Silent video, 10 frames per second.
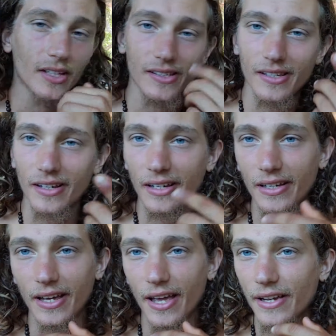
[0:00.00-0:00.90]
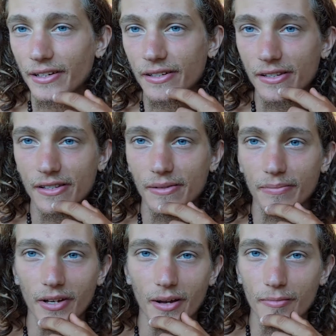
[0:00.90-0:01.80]
And it's like I get anxious
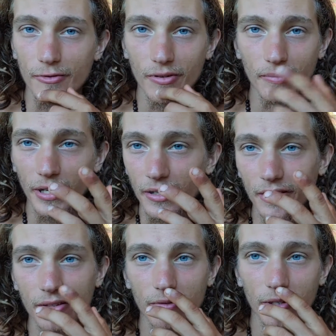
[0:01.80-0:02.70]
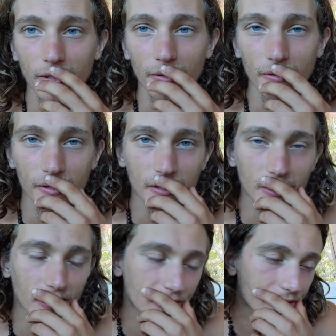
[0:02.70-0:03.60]
sometimes when I'm making these videos. It's
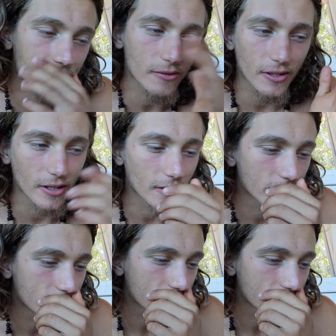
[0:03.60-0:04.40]
like, it's okay.